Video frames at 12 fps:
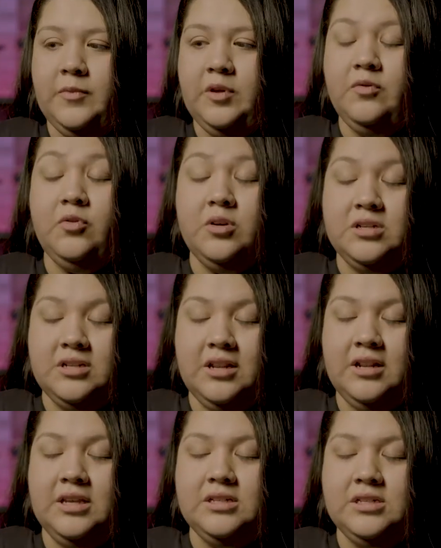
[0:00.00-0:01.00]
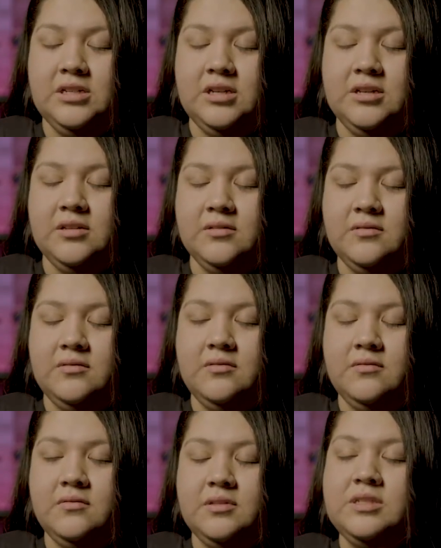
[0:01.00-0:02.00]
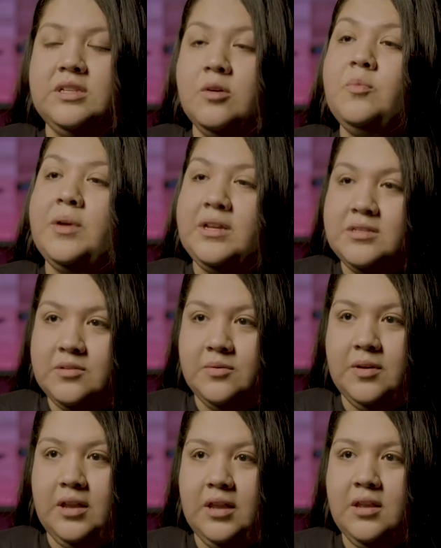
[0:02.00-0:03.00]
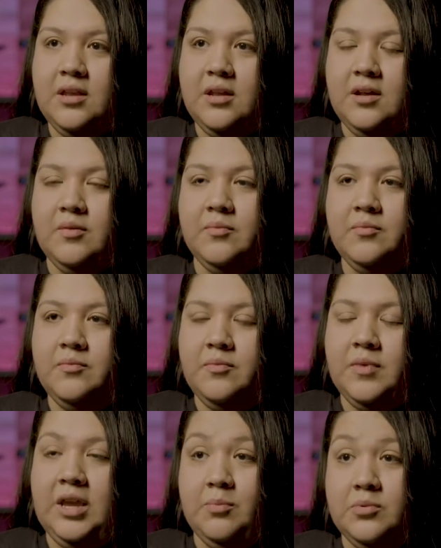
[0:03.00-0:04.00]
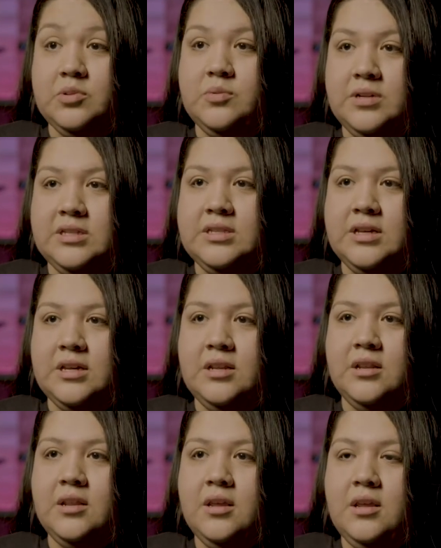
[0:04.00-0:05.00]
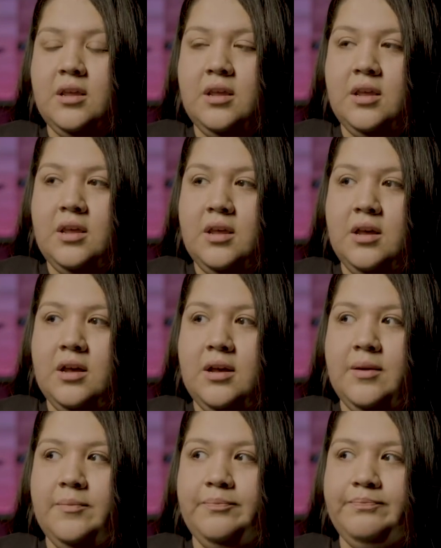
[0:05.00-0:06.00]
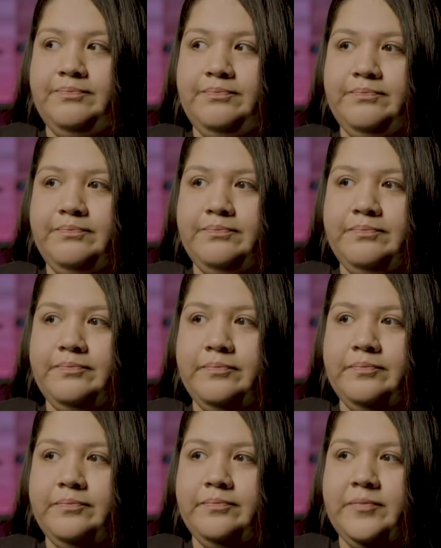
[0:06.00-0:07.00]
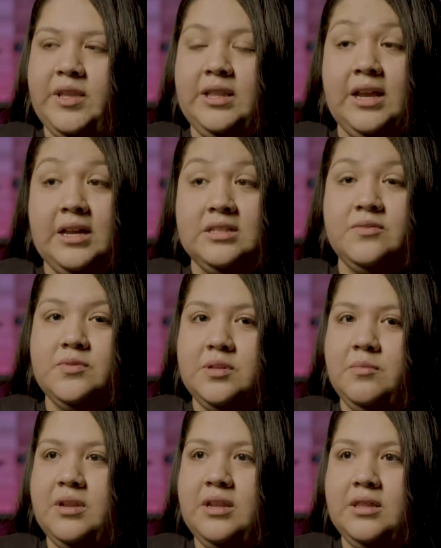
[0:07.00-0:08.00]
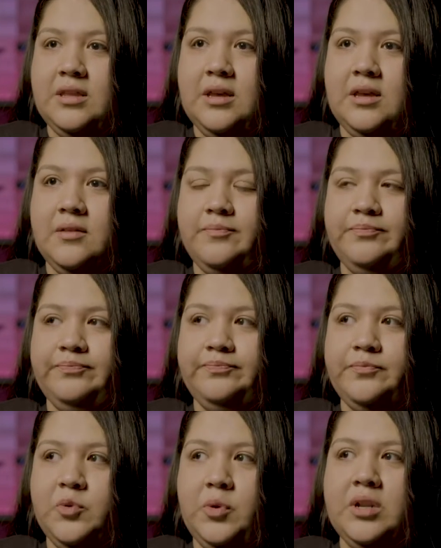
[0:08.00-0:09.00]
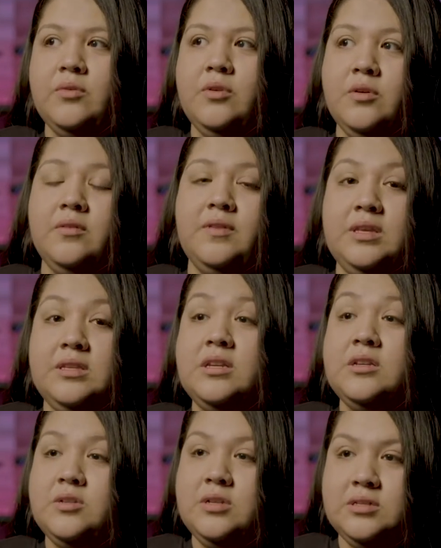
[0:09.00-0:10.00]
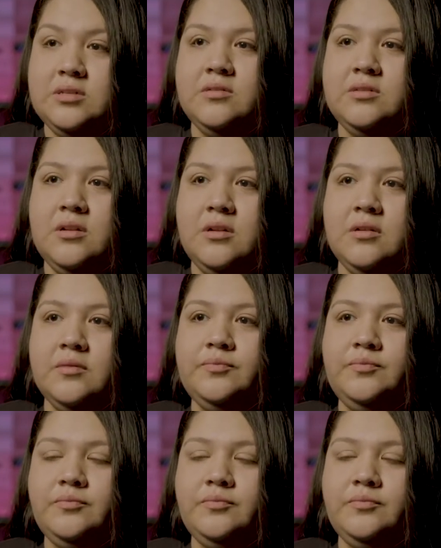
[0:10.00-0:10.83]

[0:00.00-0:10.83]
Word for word: Unfortunately, she still passed away um, April 22nd um, in the hands of somebody that we don't know if he sexually assaulted her.